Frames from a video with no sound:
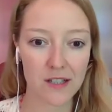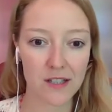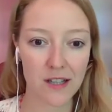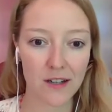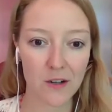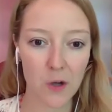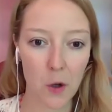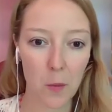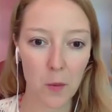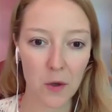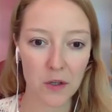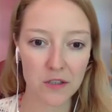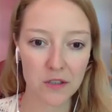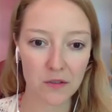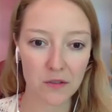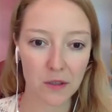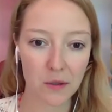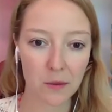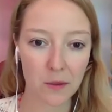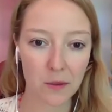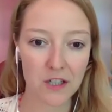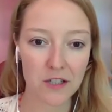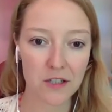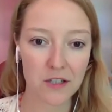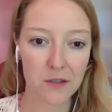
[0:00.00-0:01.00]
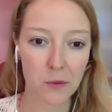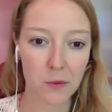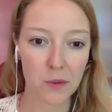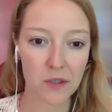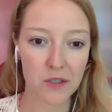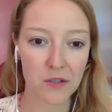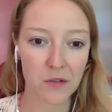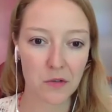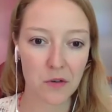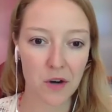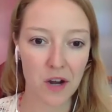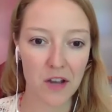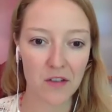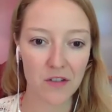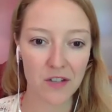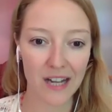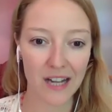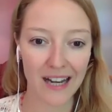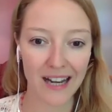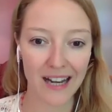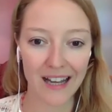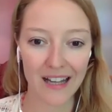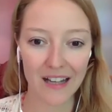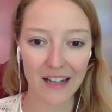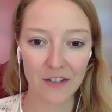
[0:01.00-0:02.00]
I know most of the questions always arrive
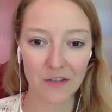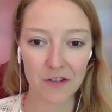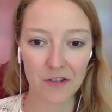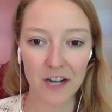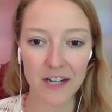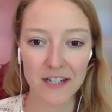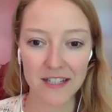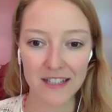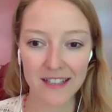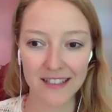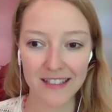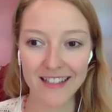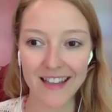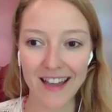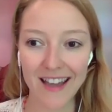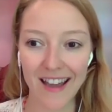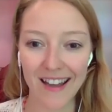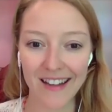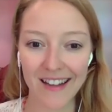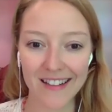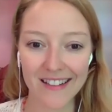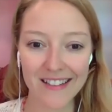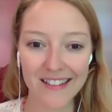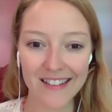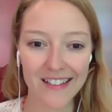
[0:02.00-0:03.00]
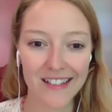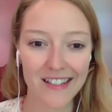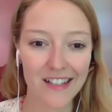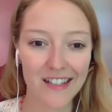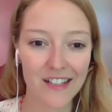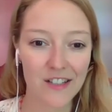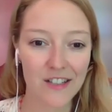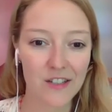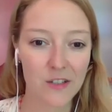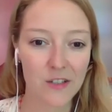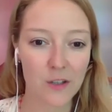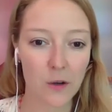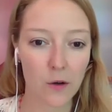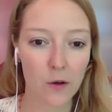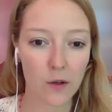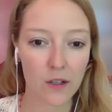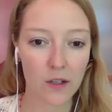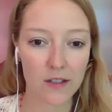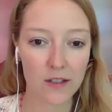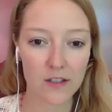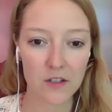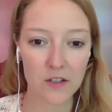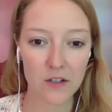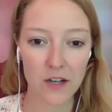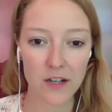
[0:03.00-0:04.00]
right at the end, so
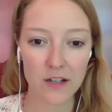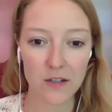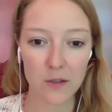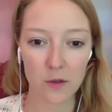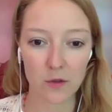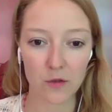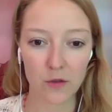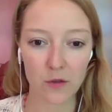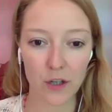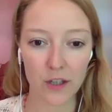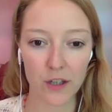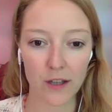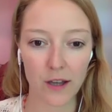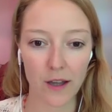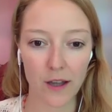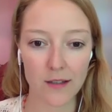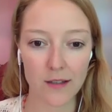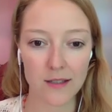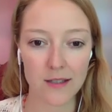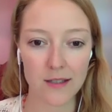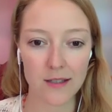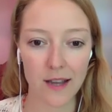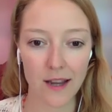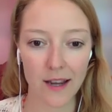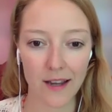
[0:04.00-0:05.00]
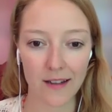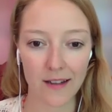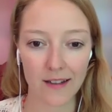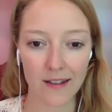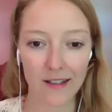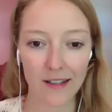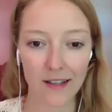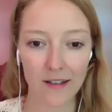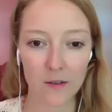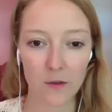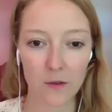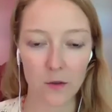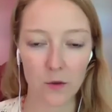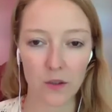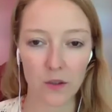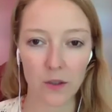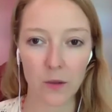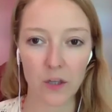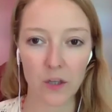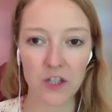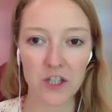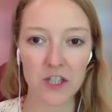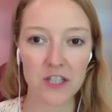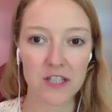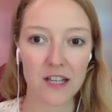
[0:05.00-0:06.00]
let's try to avoid that today and get all the
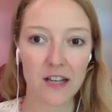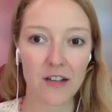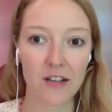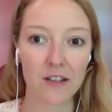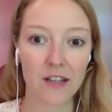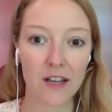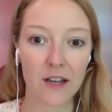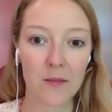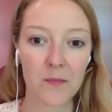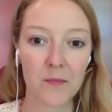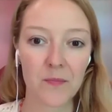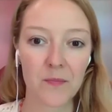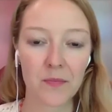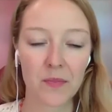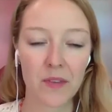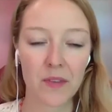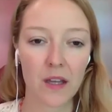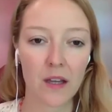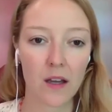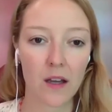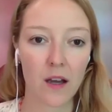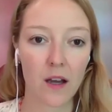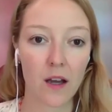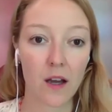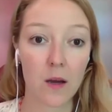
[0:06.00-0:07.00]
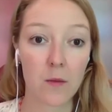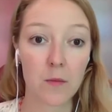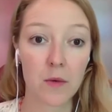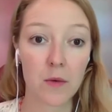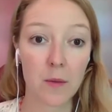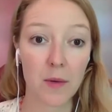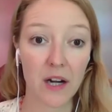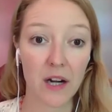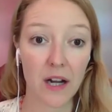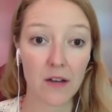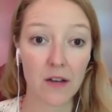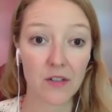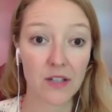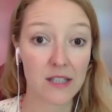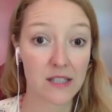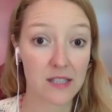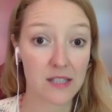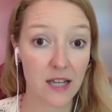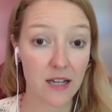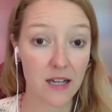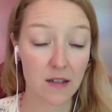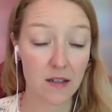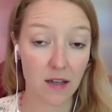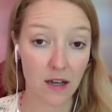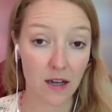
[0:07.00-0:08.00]
questions out there. But having
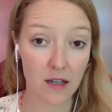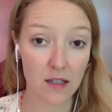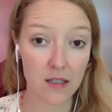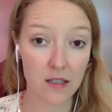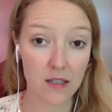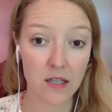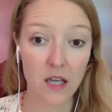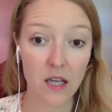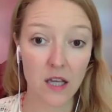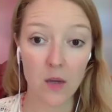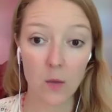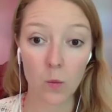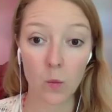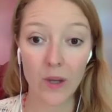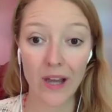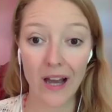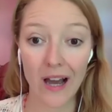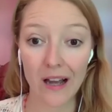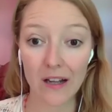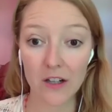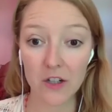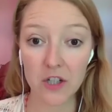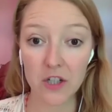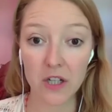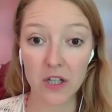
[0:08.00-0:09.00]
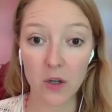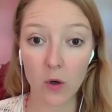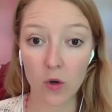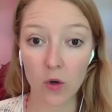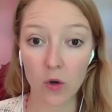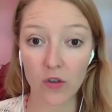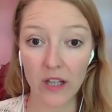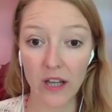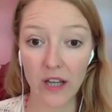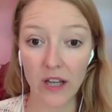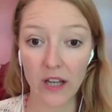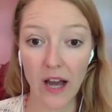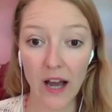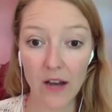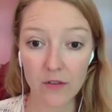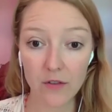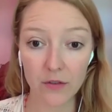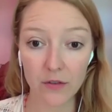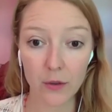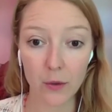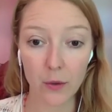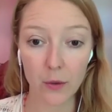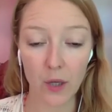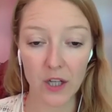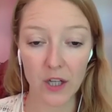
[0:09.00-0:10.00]
said that, we actually already have a
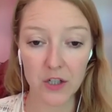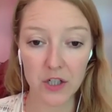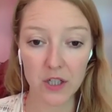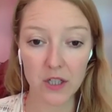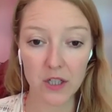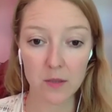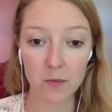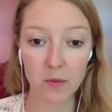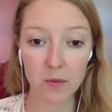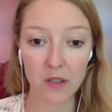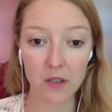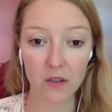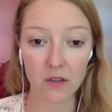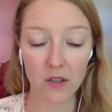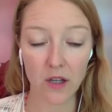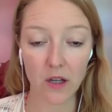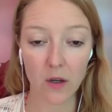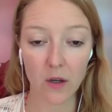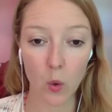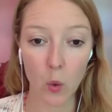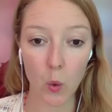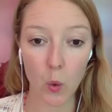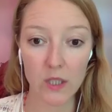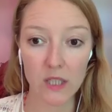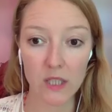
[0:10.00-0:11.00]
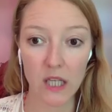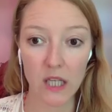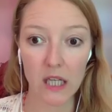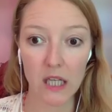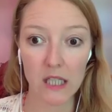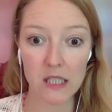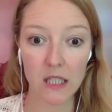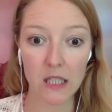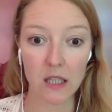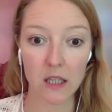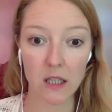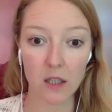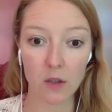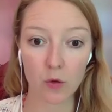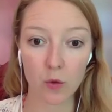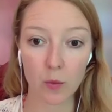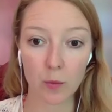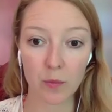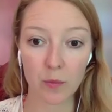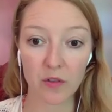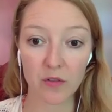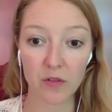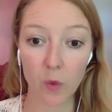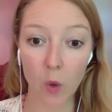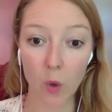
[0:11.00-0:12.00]
few questions because I always ask in the group
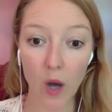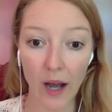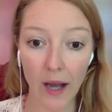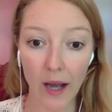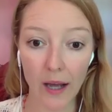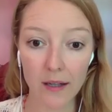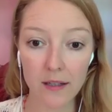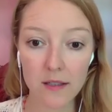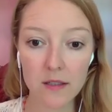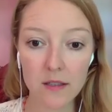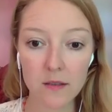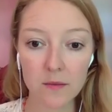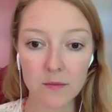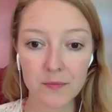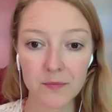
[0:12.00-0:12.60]
beforehand.